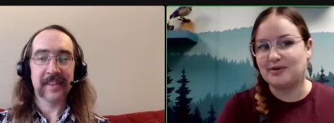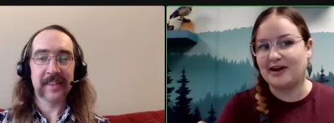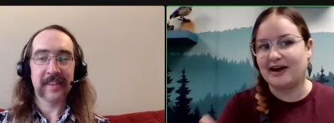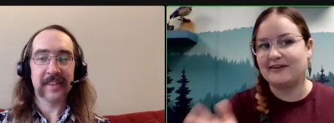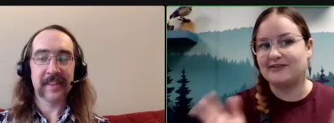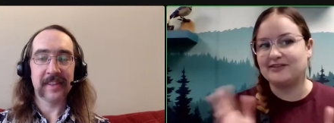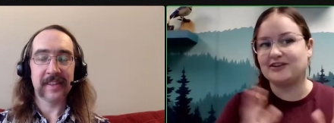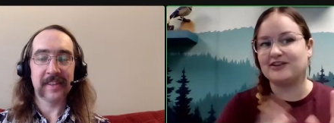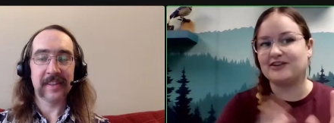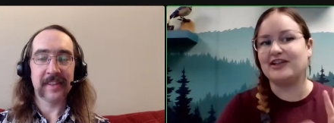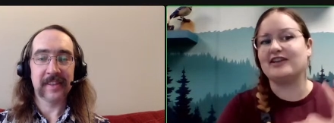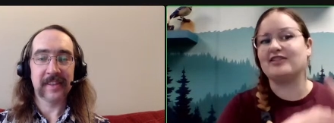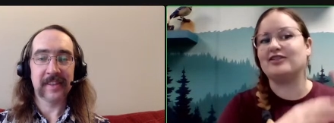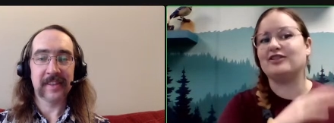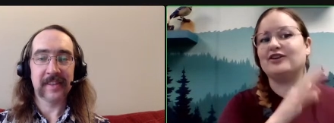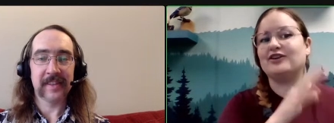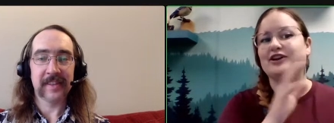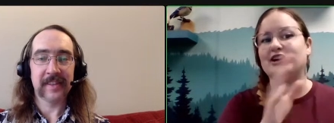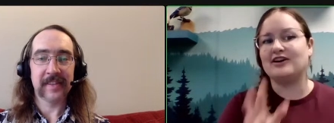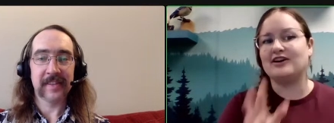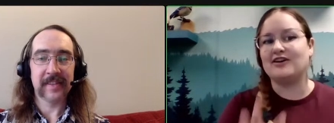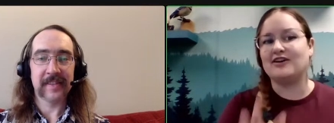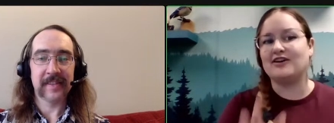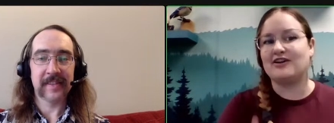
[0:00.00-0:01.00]
Speaker 1: after like
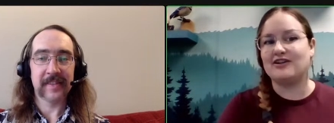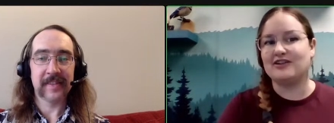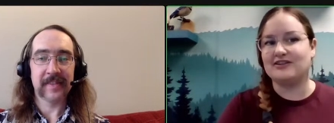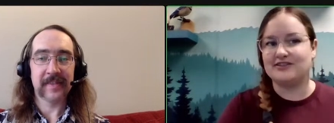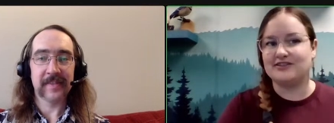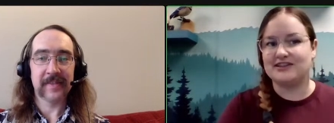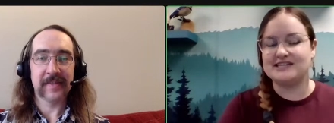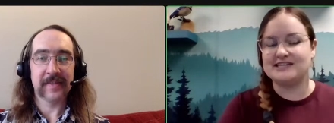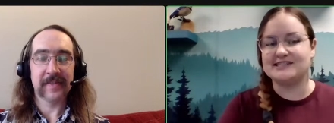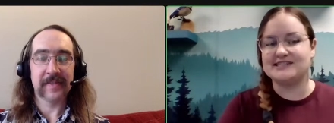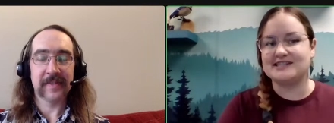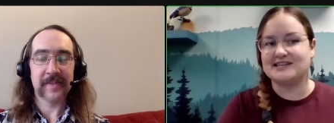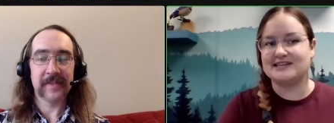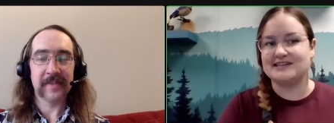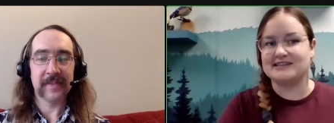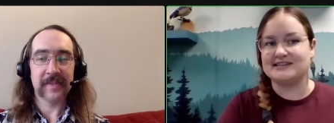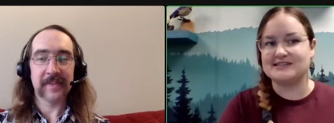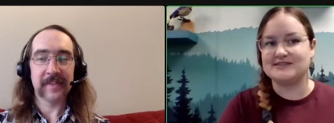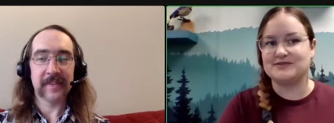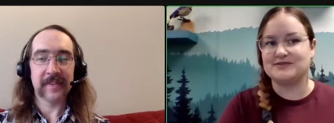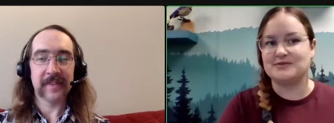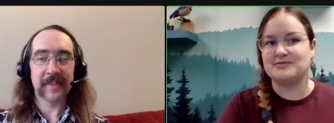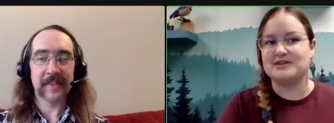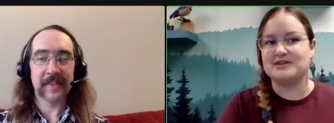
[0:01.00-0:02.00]
learning all of these things from